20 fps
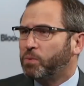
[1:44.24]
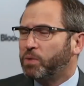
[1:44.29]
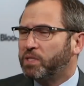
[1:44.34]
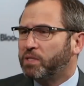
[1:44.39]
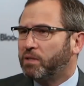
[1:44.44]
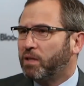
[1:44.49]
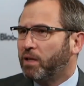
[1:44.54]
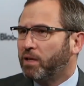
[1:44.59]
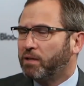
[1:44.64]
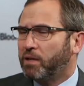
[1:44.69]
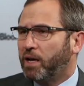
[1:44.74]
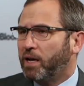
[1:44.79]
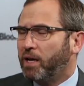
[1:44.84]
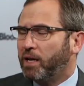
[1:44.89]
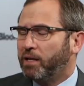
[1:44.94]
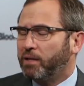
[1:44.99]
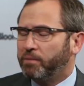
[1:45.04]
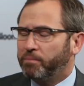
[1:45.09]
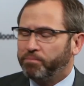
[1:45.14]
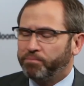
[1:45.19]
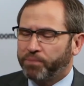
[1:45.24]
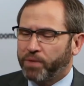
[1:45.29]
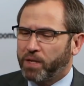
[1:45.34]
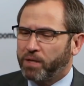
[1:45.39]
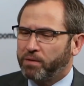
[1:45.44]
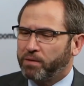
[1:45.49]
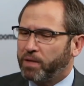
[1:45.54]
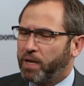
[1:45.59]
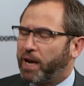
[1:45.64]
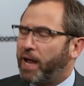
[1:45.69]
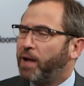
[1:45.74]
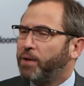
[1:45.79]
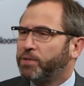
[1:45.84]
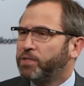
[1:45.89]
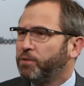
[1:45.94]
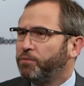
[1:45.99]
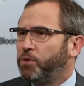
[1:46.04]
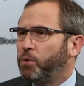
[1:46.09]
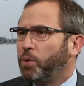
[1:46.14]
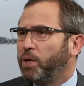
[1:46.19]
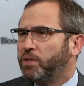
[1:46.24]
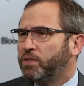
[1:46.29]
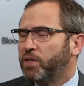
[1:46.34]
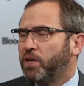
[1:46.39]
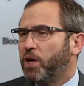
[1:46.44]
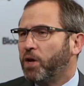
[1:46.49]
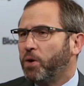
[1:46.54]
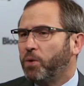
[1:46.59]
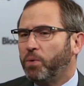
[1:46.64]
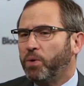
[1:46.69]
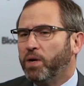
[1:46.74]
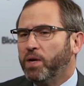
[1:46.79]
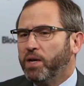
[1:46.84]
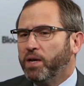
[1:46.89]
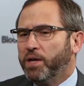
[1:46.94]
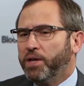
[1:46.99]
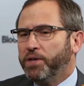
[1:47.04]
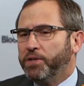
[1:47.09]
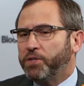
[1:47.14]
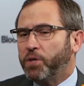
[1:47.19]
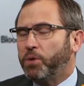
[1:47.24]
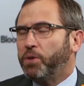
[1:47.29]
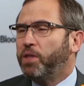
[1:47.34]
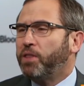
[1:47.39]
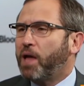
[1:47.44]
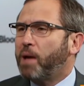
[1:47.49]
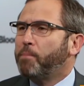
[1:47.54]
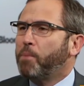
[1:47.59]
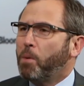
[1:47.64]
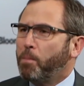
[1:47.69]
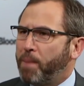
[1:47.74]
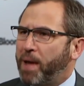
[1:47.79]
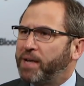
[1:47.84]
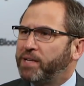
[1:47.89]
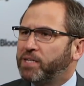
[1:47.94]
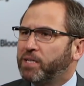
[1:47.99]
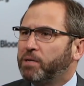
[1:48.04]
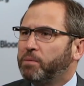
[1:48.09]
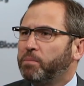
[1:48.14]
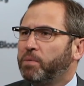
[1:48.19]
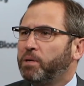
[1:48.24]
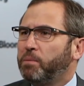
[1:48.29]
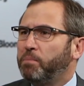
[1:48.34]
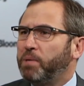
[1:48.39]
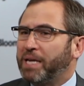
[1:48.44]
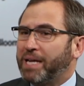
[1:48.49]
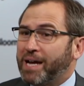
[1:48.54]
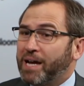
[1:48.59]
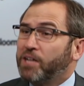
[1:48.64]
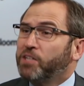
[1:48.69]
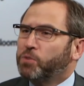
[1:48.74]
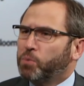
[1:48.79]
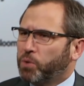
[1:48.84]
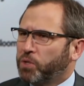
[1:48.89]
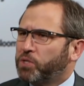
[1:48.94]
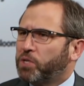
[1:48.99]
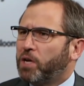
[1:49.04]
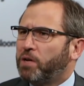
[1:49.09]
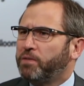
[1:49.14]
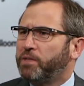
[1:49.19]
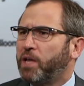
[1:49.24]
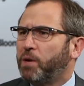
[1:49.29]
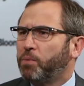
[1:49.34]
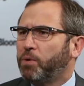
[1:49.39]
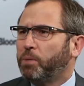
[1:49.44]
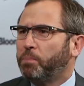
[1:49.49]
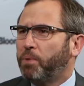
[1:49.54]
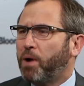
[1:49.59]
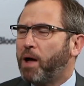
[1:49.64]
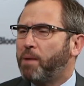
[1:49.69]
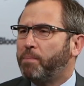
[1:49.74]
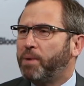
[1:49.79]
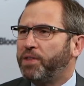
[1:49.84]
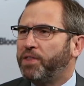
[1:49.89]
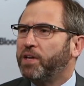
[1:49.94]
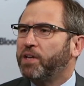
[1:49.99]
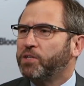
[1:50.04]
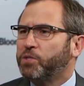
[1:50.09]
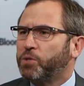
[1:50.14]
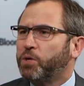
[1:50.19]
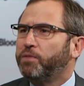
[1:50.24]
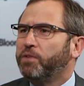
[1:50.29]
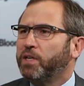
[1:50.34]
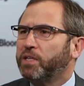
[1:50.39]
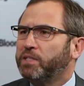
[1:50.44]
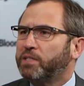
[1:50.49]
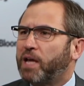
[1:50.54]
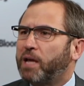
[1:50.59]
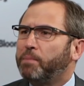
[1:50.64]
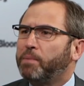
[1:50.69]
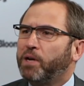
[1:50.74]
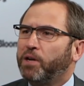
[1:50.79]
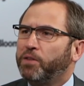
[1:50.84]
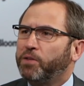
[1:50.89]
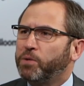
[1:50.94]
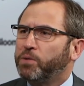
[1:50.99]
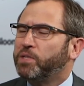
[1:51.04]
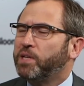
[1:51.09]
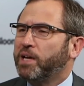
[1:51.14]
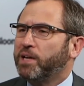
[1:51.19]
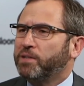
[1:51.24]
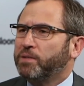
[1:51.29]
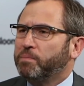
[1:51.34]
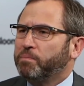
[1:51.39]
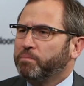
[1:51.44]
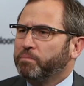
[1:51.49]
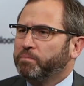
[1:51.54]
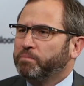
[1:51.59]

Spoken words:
we announced a few weeks ago. So that momentum, because we're solving that real problem, I think has driven excitement and enthusiasm.